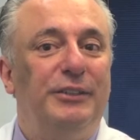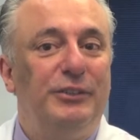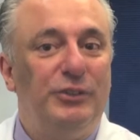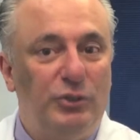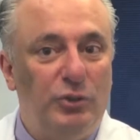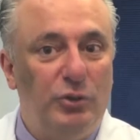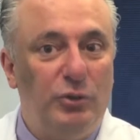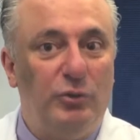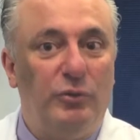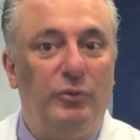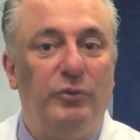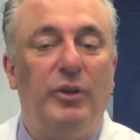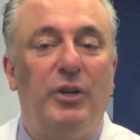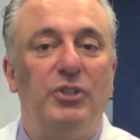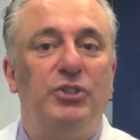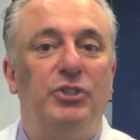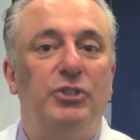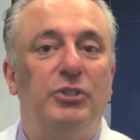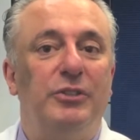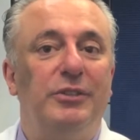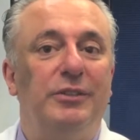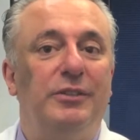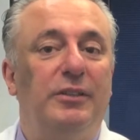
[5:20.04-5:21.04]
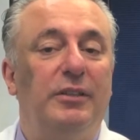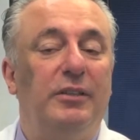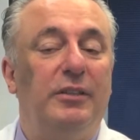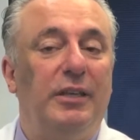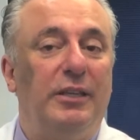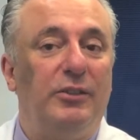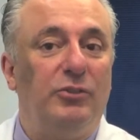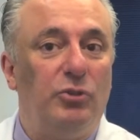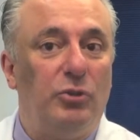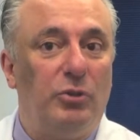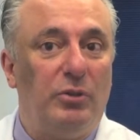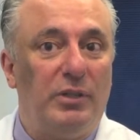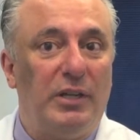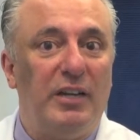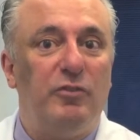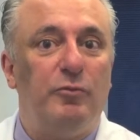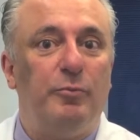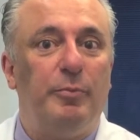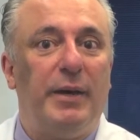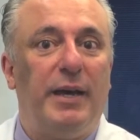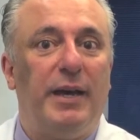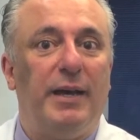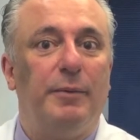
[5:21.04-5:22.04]
to function, to get your
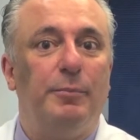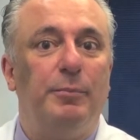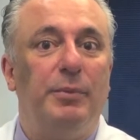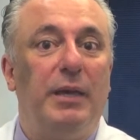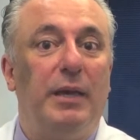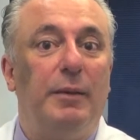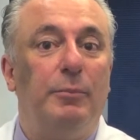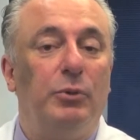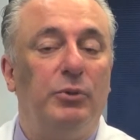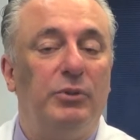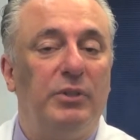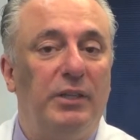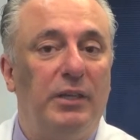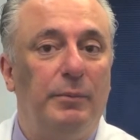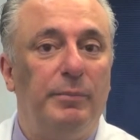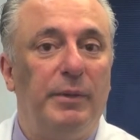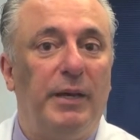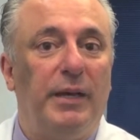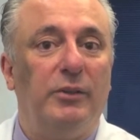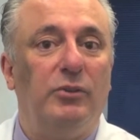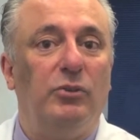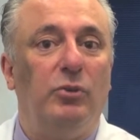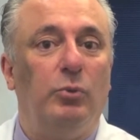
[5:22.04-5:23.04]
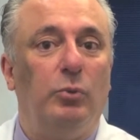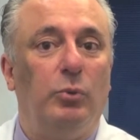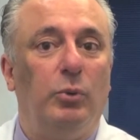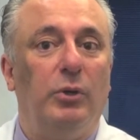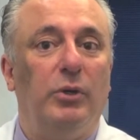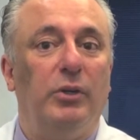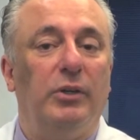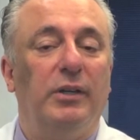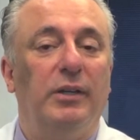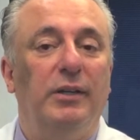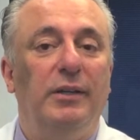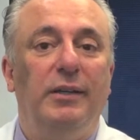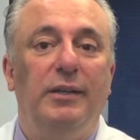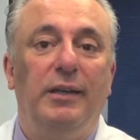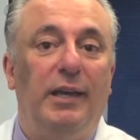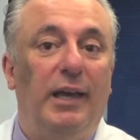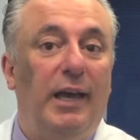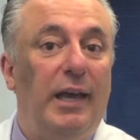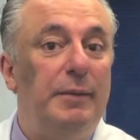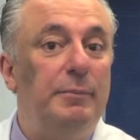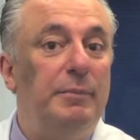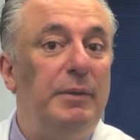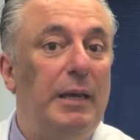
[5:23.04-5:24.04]
life back, be able to get back to work,
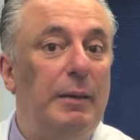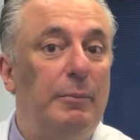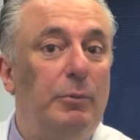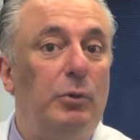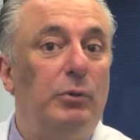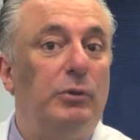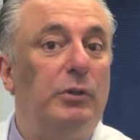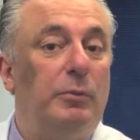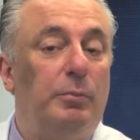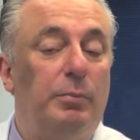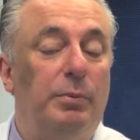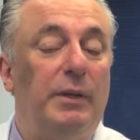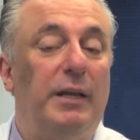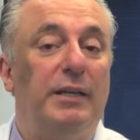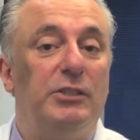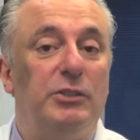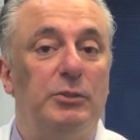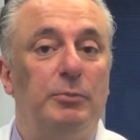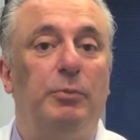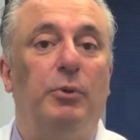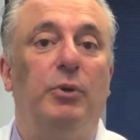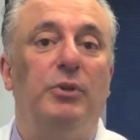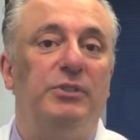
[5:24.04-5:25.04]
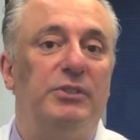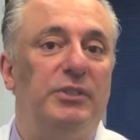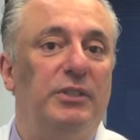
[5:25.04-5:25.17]
and be able to play sports